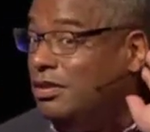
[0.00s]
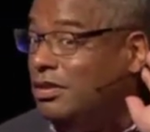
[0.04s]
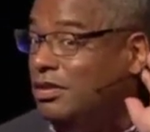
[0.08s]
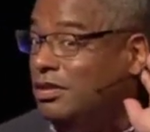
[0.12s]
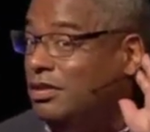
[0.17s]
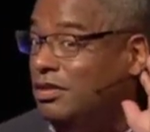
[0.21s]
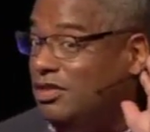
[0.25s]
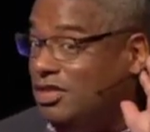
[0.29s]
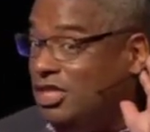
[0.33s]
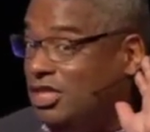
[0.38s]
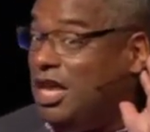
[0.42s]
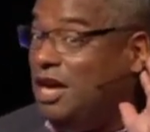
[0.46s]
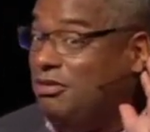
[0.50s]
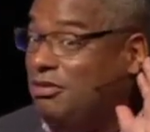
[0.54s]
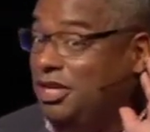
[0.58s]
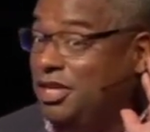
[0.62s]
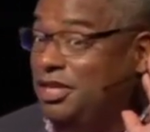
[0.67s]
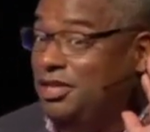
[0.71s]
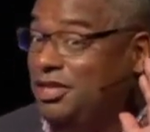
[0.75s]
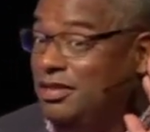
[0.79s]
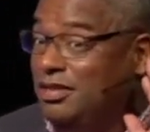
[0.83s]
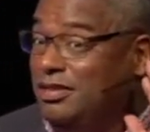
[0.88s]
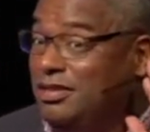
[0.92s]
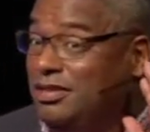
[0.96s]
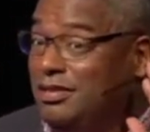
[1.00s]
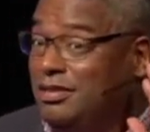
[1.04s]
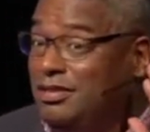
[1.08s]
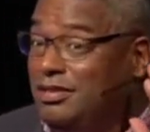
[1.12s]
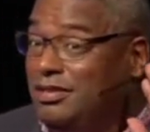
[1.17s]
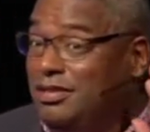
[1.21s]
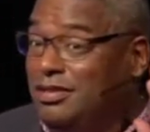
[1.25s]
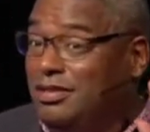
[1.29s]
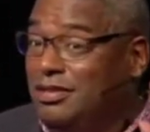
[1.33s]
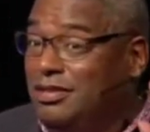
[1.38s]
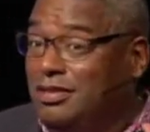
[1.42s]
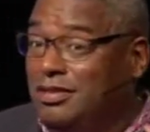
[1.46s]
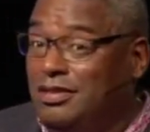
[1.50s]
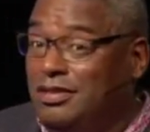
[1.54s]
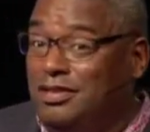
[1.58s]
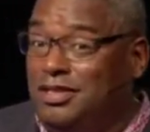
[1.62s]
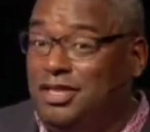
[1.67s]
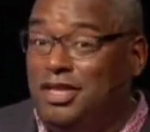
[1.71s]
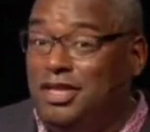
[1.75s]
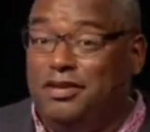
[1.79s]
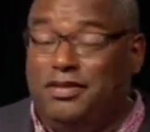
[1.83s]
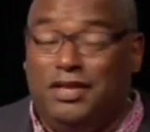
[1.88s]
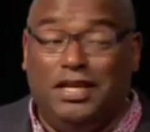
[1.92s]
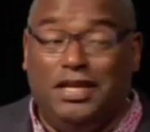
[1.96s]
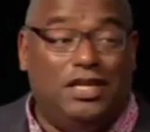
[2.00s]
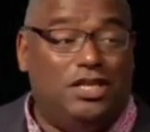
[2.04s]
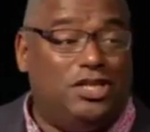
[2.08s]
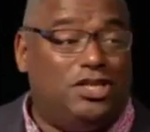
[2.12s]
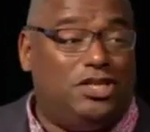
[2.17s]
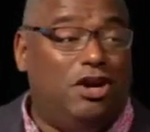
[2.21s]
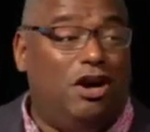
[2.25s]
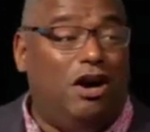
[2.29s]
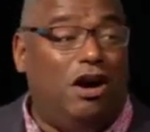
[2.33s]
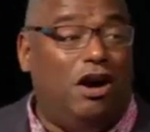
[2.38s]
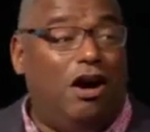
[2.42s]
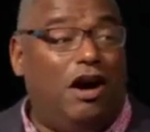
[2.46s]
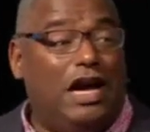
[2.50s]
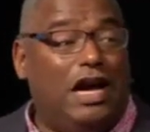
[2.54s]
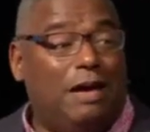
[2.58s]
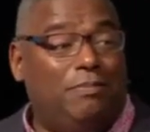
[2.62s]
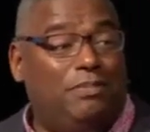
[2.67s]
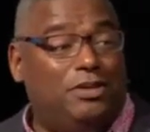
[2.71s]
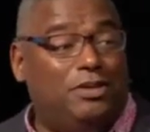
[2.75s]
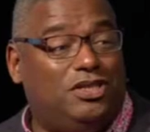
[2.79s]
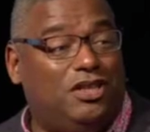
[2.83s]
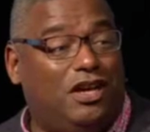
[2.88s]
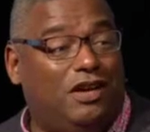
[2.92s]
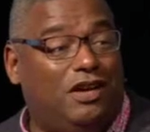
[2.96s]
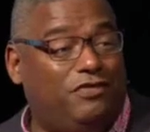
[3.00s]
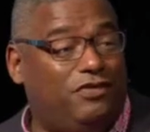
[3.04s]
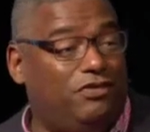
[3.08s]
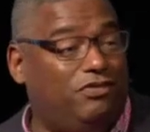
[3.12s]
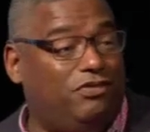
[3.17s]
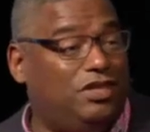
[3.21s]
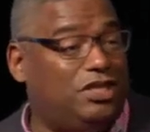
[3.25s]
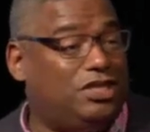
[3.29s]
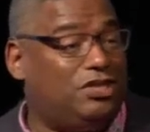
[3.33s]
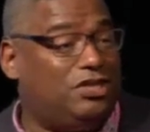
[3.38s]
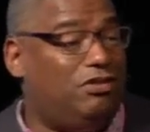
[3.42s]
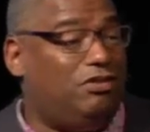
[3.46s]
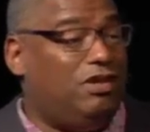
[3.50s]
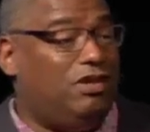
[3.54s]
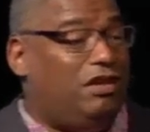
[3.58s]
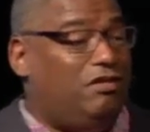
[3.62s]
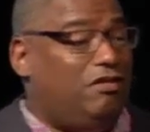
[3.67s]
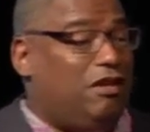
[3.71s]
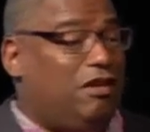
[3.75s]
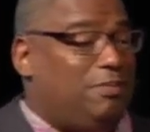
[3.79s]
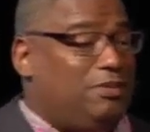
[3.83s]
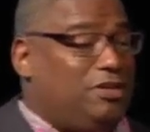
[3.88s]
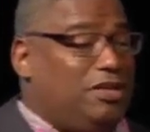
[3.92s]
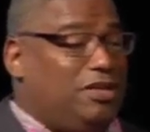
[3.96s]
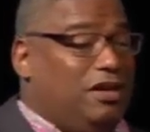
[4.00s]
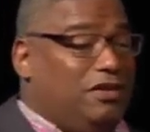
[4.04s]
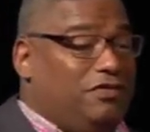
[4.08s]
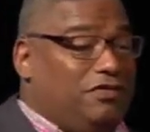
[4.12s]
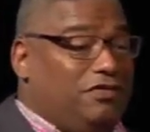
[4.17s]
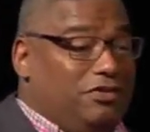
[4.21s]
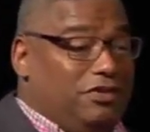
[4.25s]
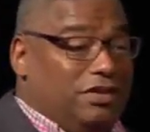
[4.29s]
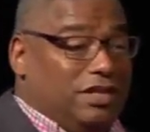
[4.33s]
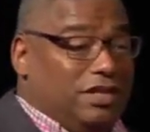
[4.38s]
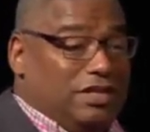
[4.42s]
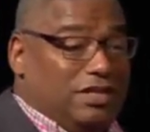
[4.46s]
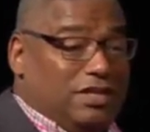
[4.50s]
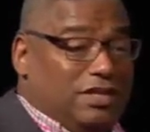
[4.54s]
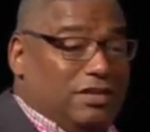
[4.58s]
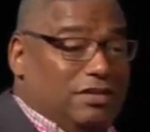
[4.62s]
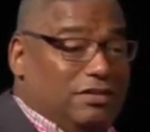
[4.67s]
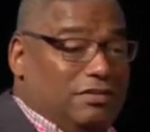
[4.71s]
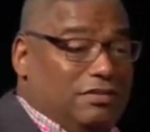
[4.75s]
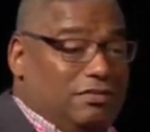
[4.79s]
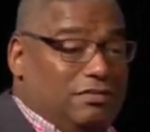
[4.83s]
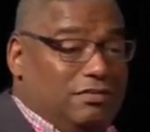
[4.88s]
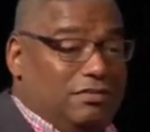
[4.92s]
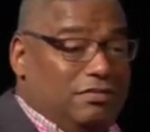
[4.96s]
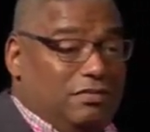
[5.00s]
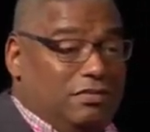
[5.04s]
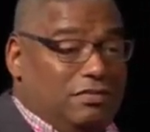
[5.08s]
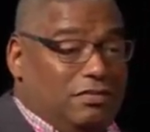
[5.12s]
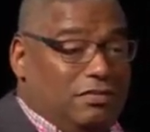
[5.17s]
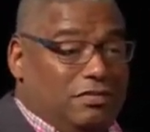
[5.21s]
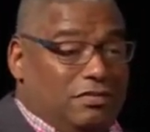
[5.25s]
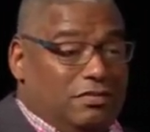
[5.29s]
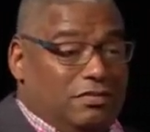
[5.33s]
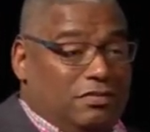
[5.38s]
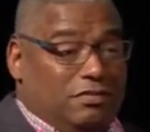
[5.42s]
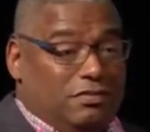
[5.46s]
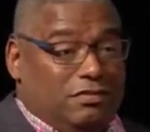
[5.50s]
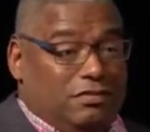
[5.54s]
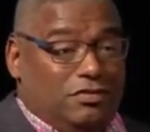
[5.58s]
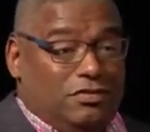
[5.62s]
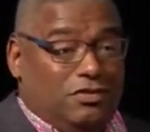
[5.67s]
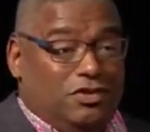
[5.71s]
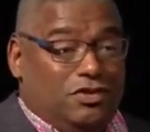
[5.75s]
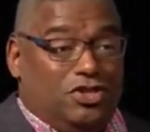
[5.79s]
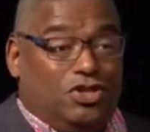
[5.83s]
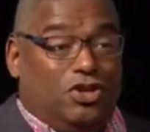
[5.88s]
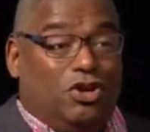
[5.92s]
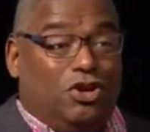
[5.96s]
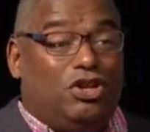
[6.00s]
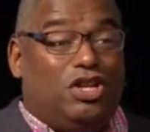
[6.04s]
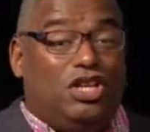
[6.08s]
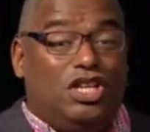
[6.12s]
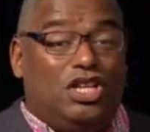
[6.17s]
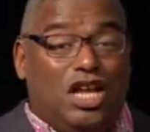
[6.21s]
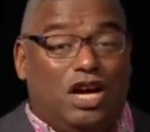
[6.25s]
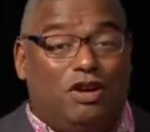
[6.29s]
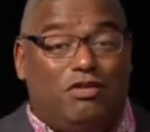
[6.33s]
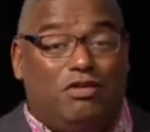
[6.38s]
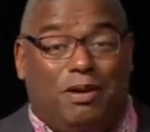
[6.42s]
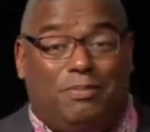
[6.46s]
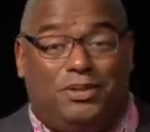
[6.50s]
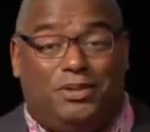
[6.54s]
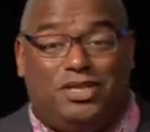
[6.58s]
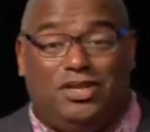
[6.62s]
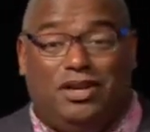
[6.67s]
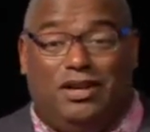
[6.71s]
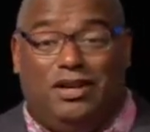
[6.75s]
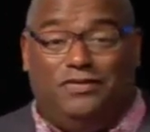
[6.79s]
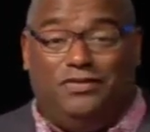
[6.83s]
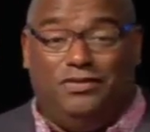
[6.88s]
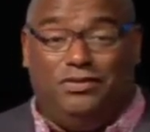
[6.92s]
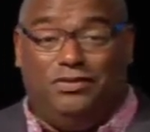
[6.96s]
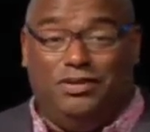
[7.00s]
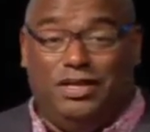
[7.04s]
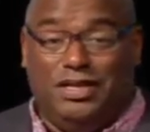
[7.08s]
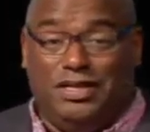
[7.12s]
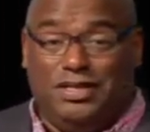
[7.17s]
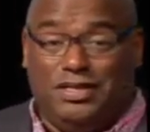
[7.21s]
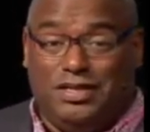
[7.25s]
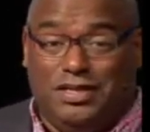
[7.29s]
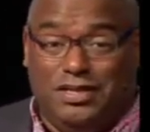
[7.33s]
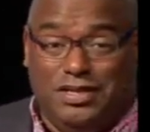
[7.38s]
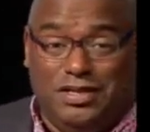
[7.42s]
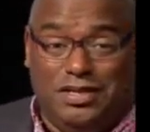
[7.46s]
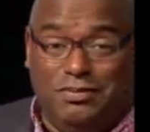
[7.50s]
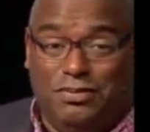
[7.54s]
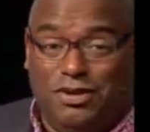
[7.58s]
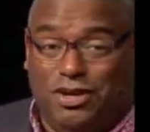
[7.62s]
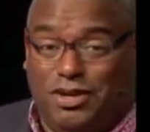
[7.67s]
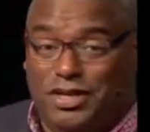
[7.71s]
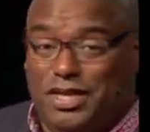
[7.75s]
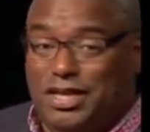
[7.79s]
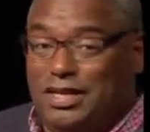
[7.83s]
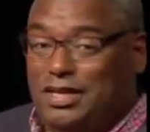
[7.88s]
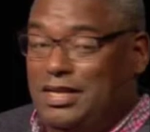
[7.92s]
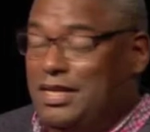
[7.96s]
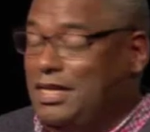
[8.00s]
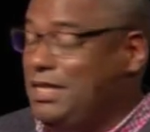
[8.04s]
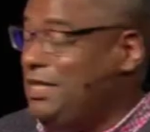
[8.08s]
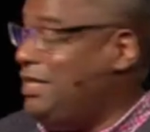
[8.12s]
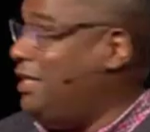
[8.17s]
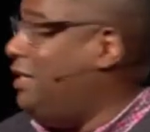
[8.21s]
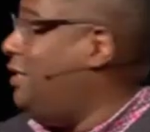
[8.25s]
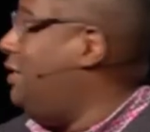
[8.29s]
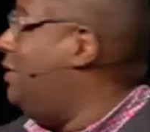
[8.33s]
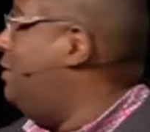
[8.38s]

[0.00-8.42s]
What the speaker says: Slowly. Do you think it's got a high appetite for risk or a low appetite for risk? It's got a low appetite for risk. It's the market leader.